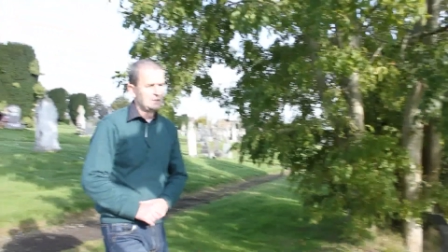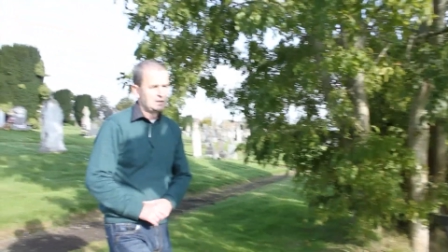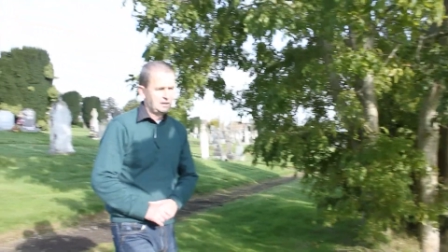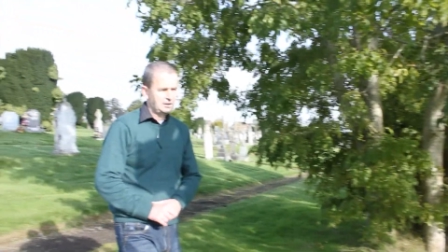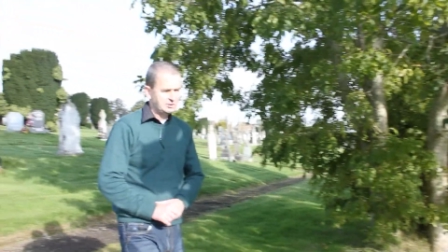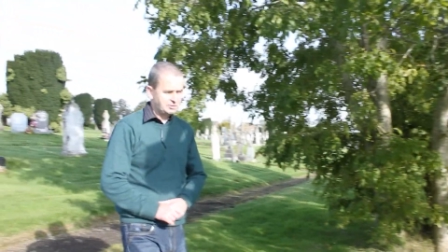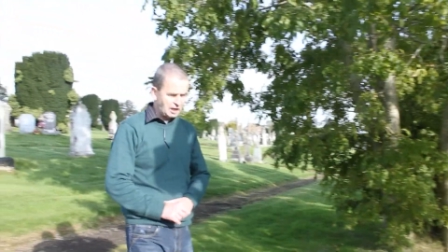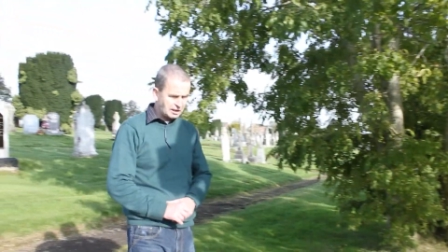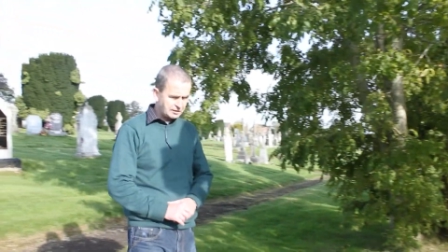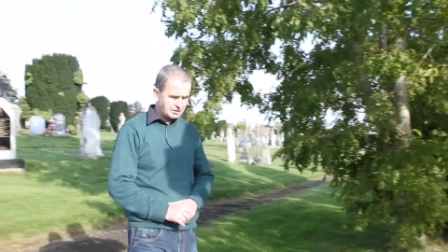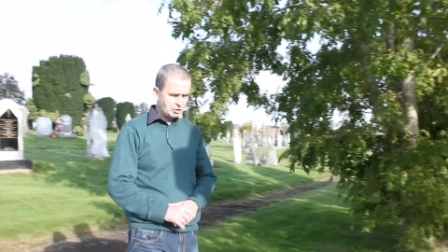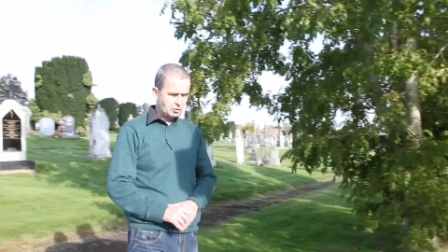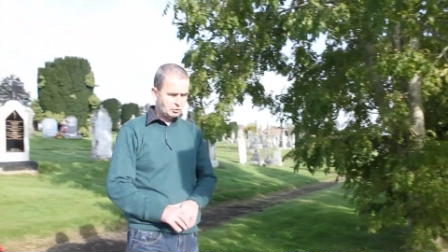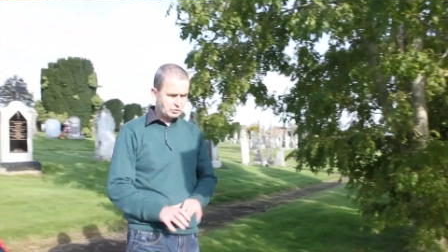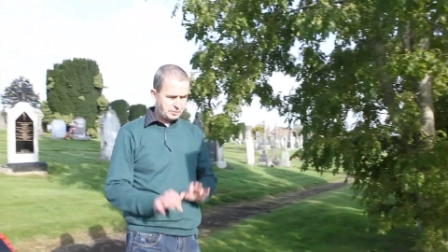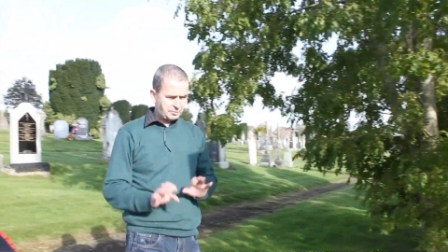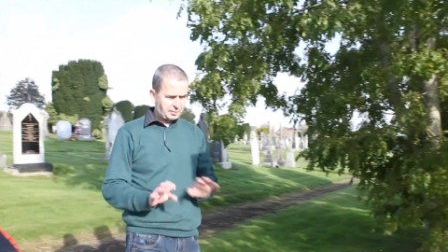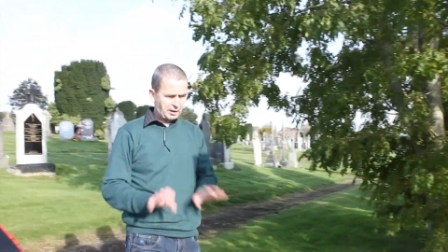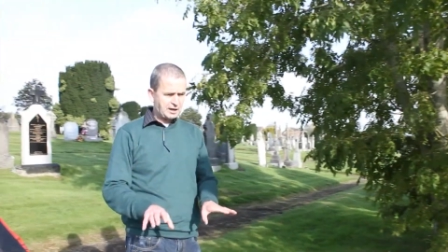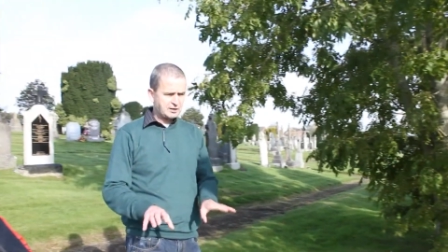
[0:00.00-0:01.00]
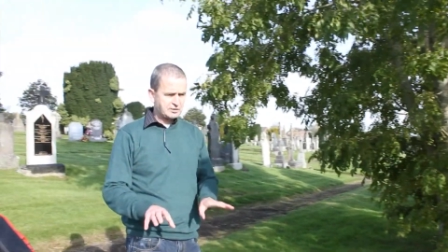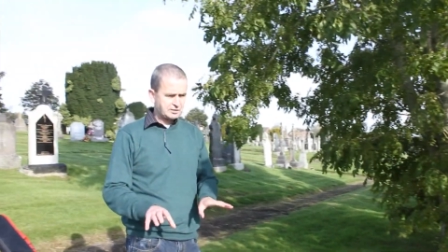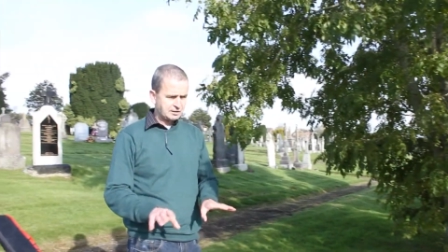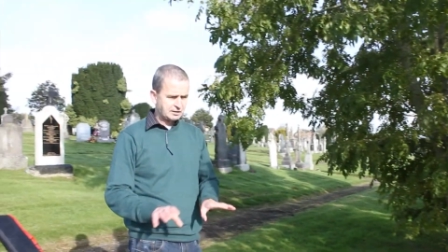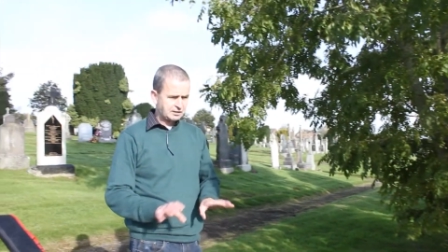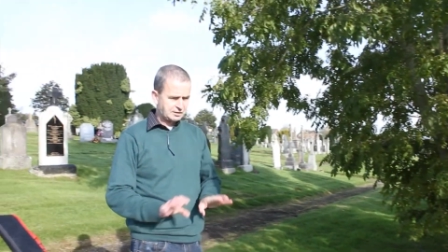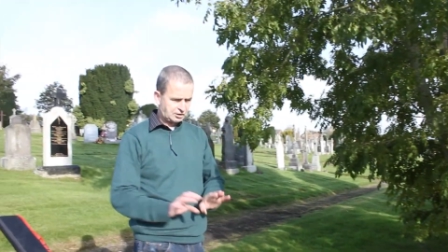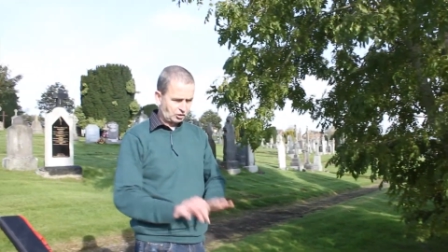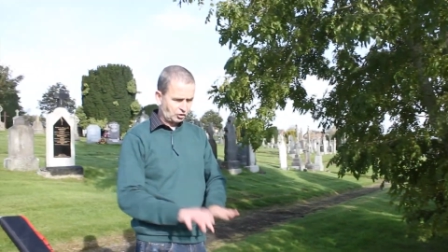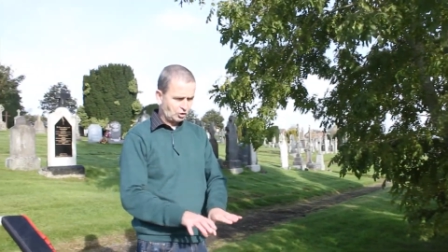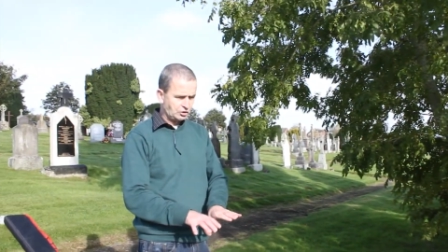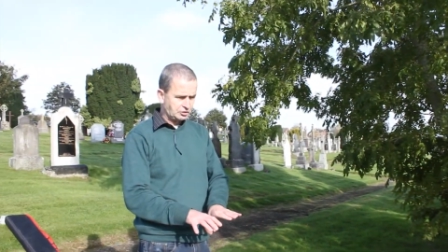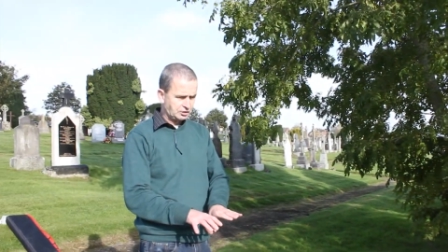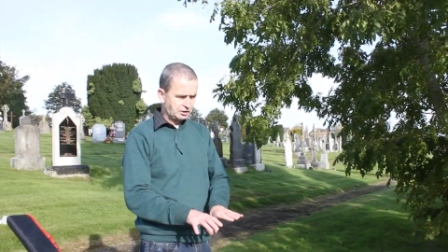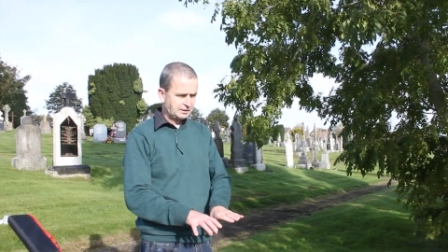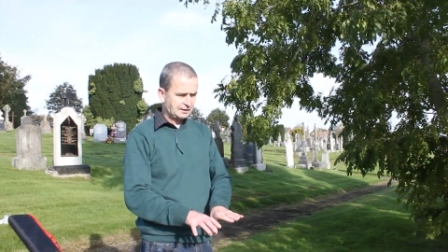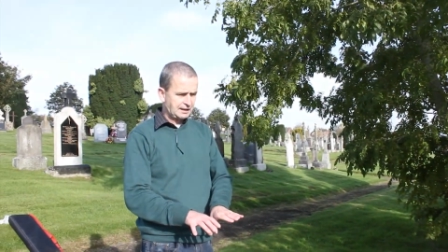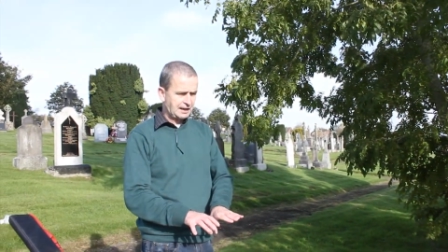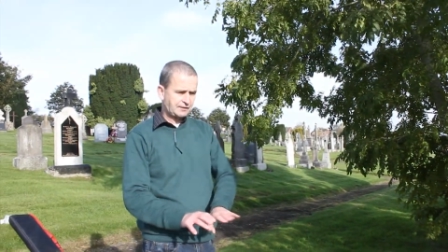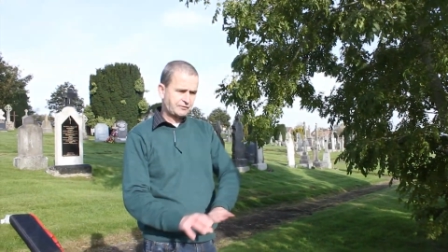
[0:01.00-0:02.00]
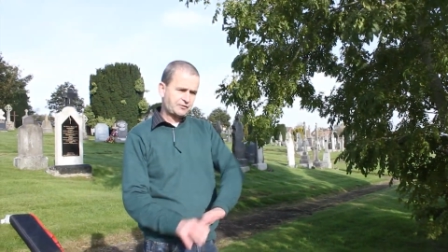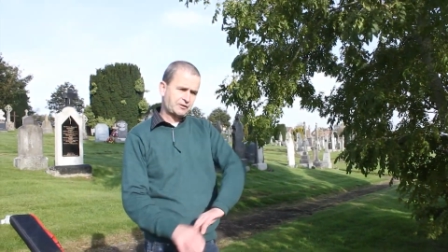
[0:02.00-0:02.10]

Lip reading: He's not the only person that drowned in that.